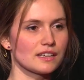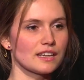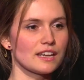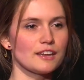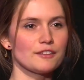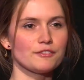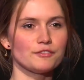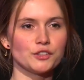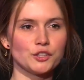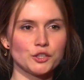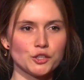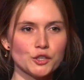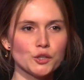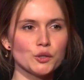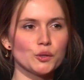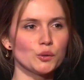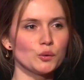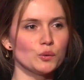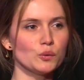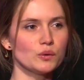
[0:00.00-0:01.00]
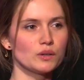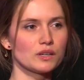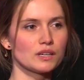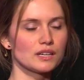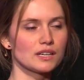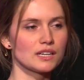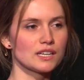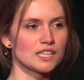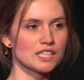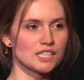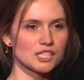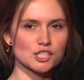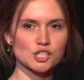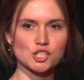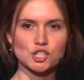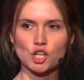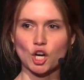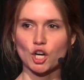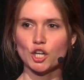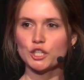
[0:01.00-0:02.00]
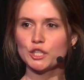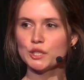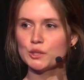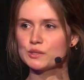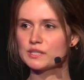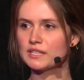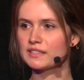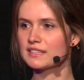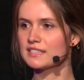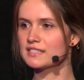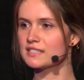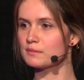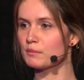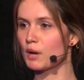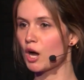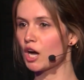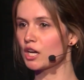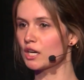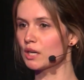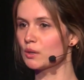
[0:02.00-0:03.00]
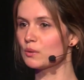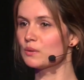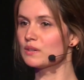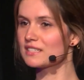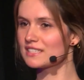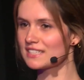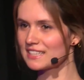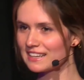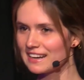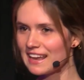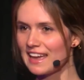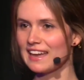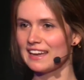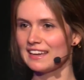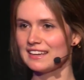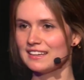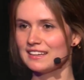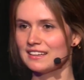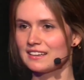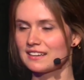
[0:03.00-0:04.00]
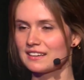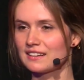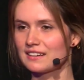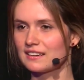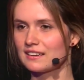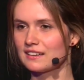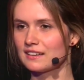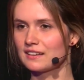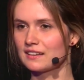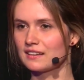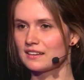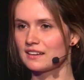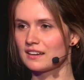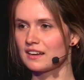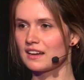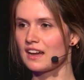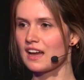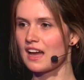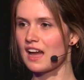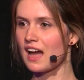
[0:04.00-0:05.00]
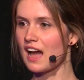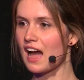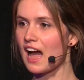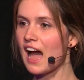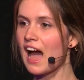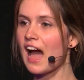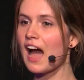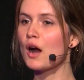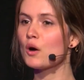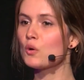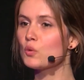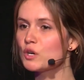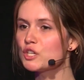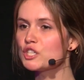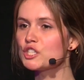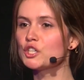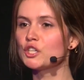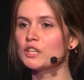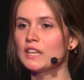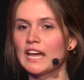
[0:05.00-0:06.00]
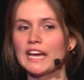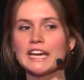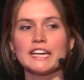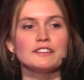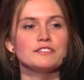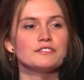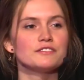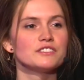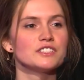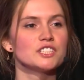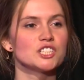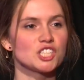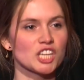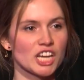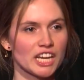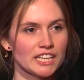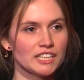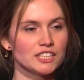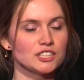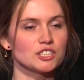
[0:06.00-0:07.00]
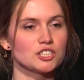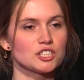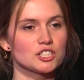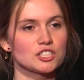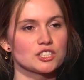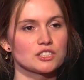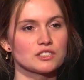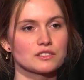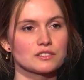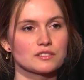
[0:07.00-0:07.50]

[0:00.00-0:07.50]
If you start using this motto today, how would your life change?